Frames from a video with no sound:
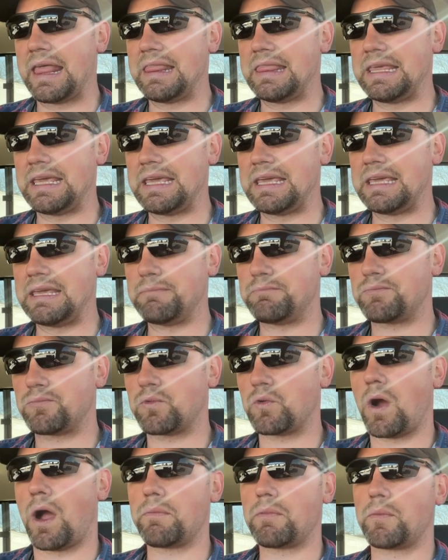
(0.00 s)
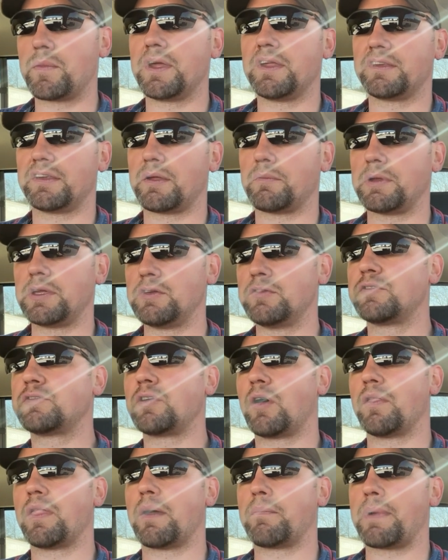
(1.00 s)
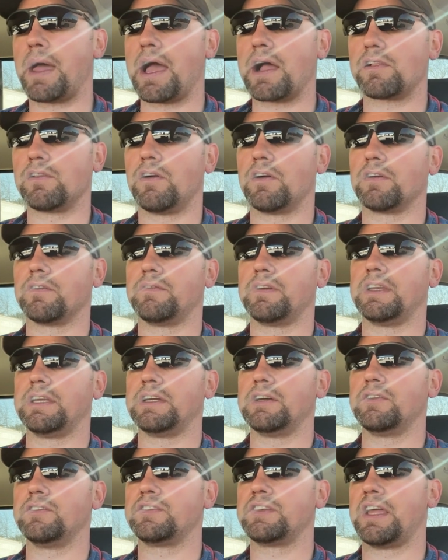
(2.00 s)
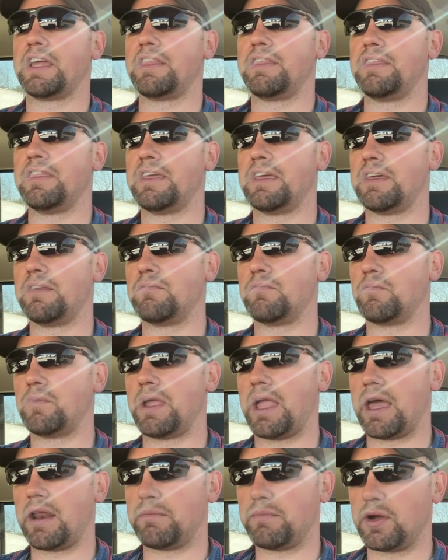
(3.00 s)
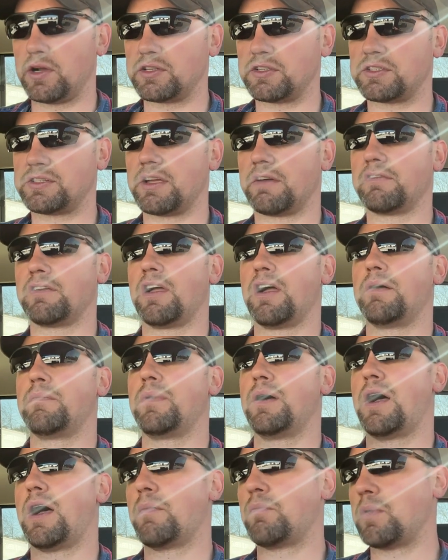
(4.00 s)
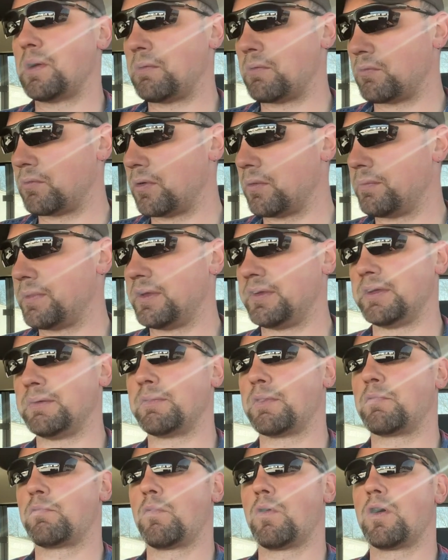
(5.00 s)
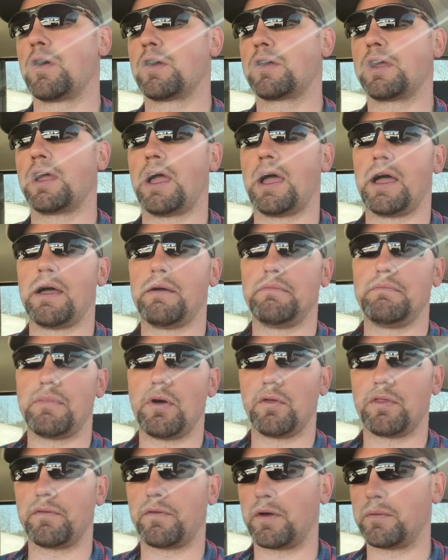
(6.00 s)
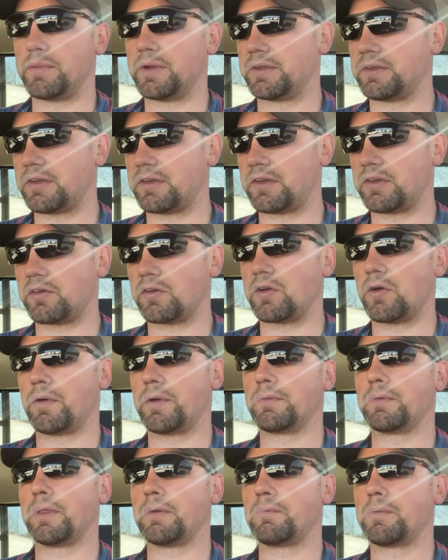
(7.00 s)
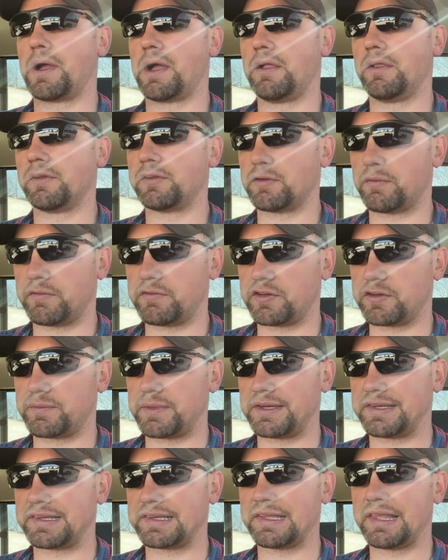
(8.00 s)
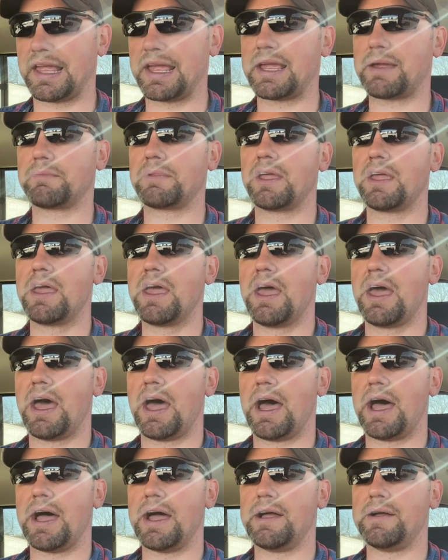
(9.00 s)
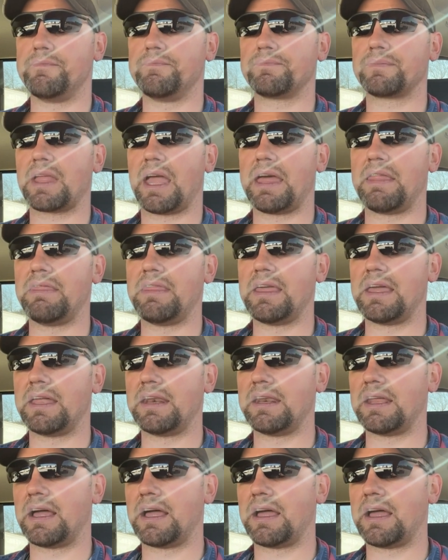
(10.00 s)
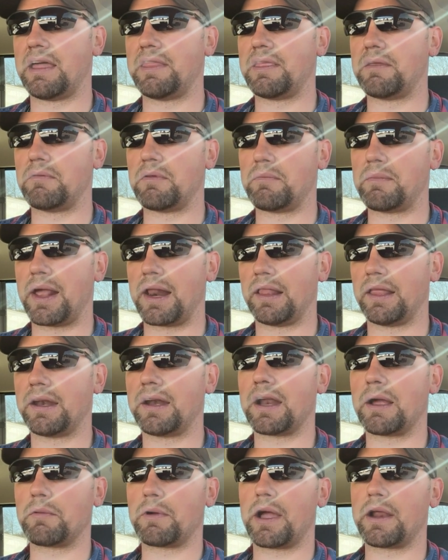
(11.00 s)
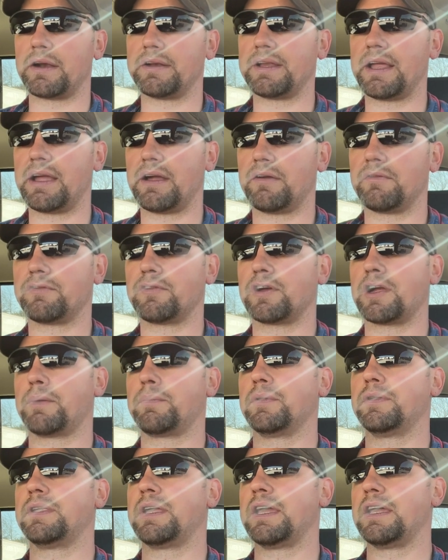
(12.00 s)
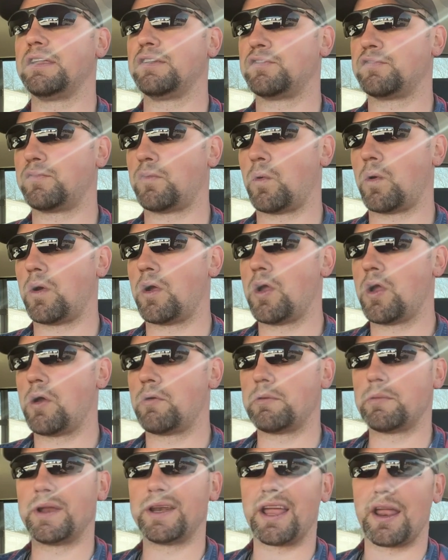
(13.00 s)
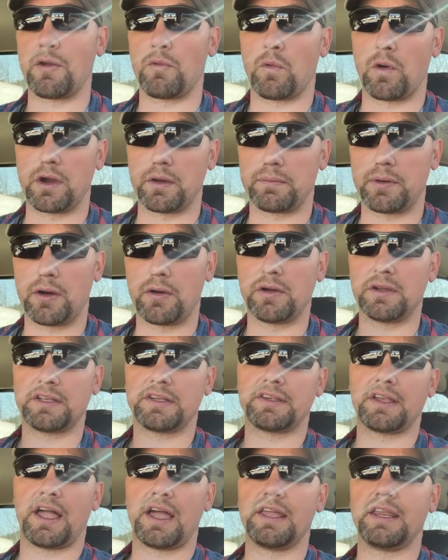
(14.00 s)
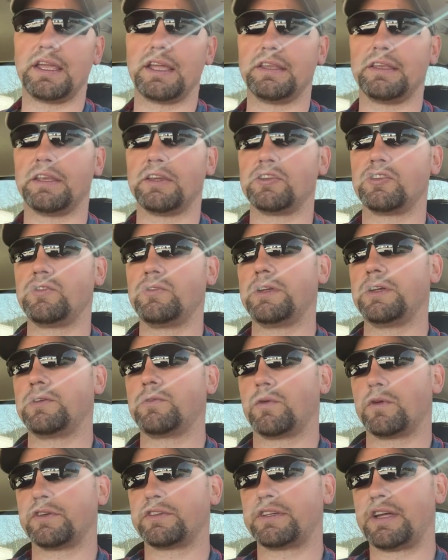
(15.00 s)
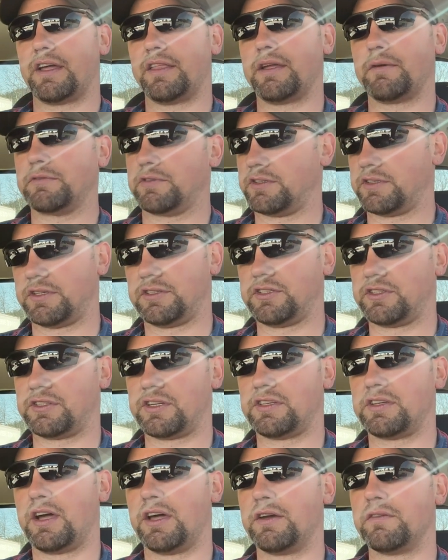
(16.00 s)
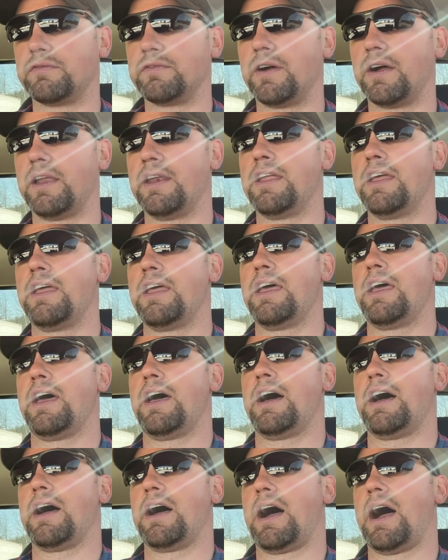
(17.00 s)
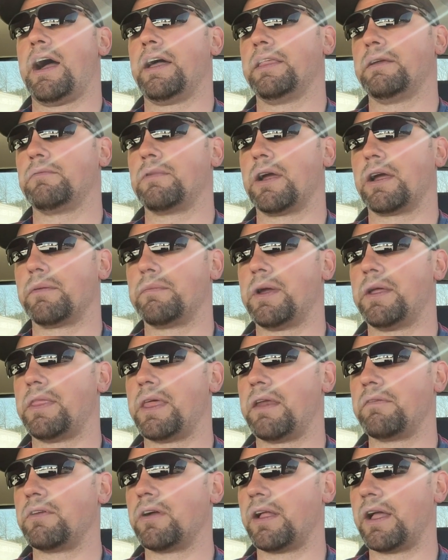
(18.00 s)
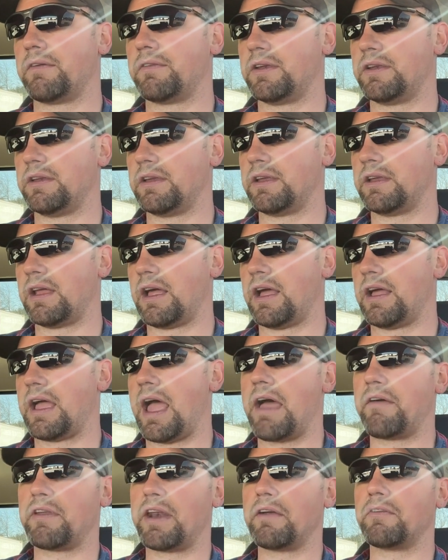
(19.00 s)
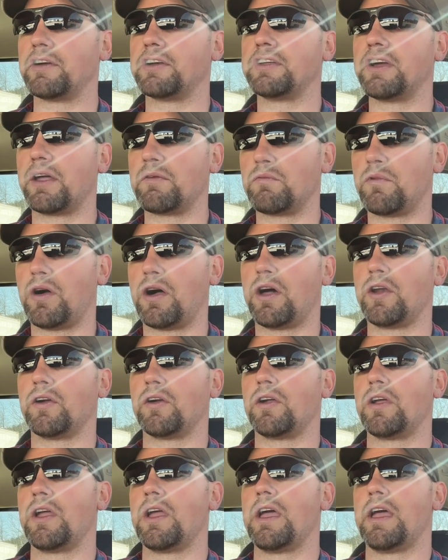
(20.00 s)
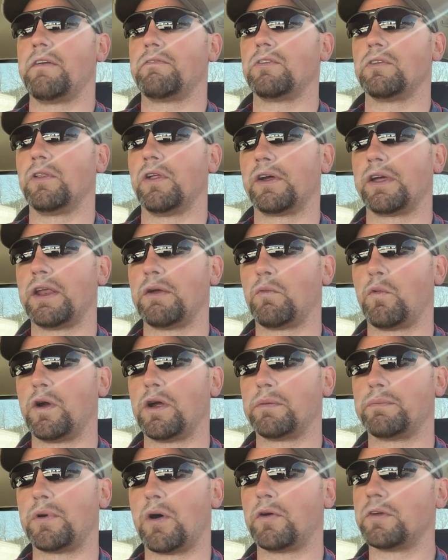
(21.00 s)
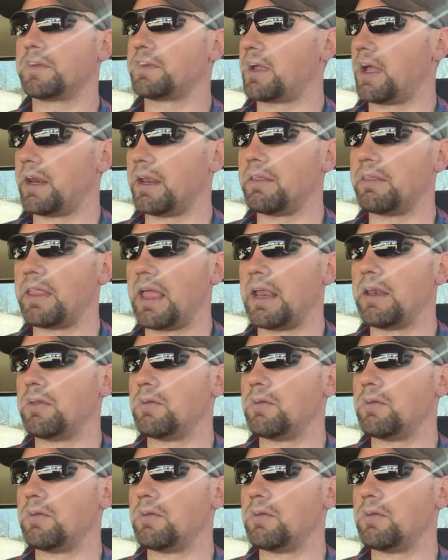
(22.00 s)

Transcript: The problem is that we used all that backlog of videos, and then we had a bunch of stuff come up. We were real busy with work. Both of our businesses are going really well, and so we've just been slammed. And then Madeline and I were out of town for a couple of days. We went down to Warrior Poet Society and did a shooting course down there, which is just a ton of fun. Highly recommend that if y'all haven't ever done one, or if you're looking at Warrior Poet Society, they